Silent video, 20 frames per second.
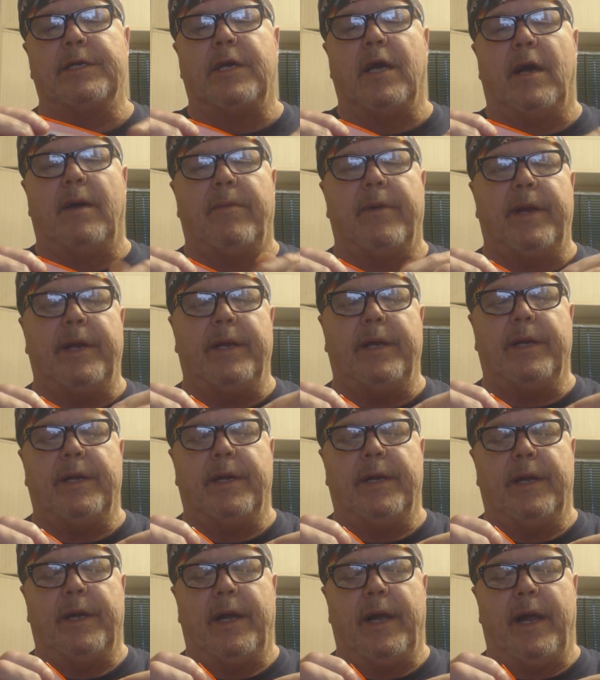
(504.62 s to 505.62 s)
this company.
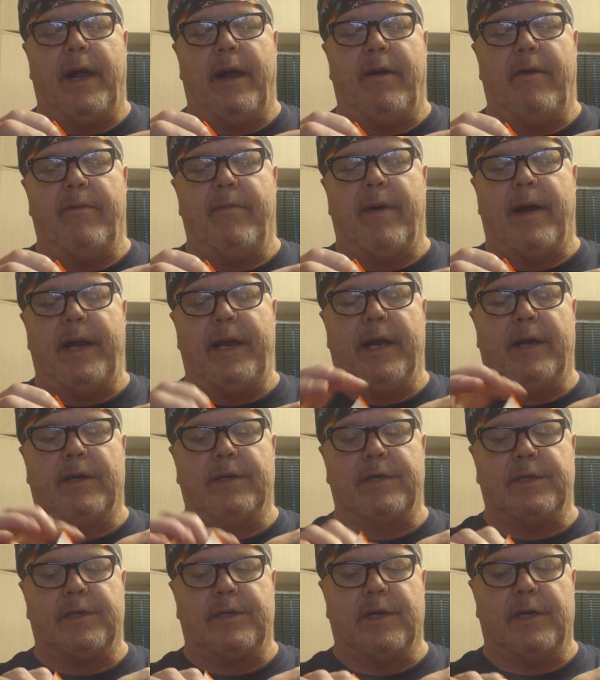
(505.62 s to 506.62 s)
Everybody
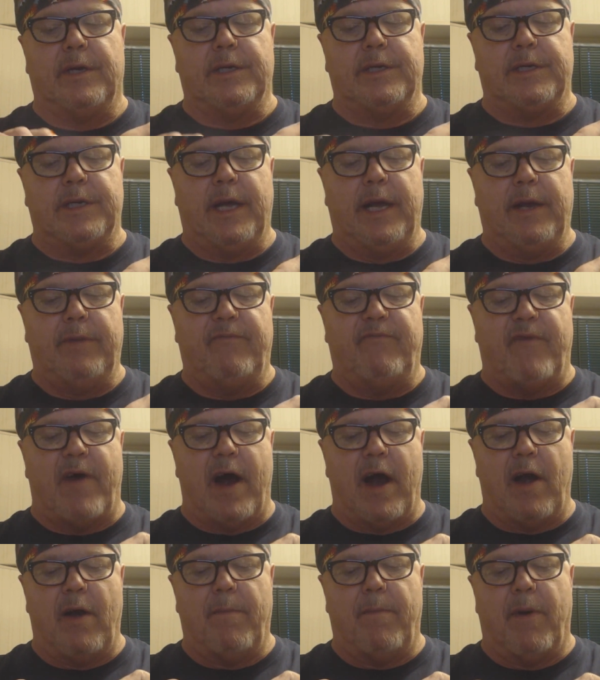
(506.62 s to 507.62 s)
else is going to say
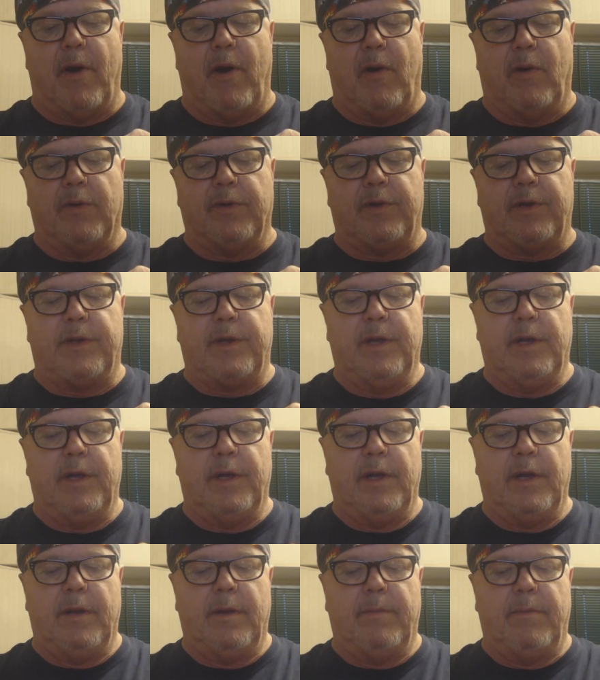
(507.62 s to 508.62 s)
Firebolt,
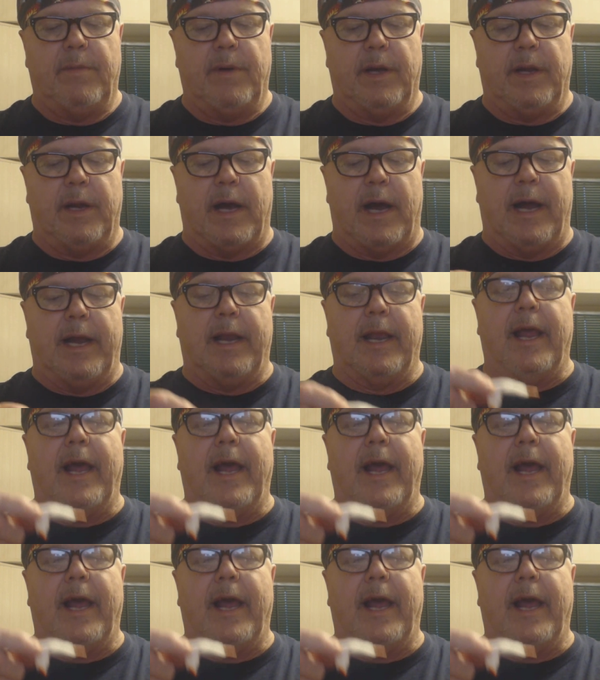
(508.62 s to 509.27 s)
but I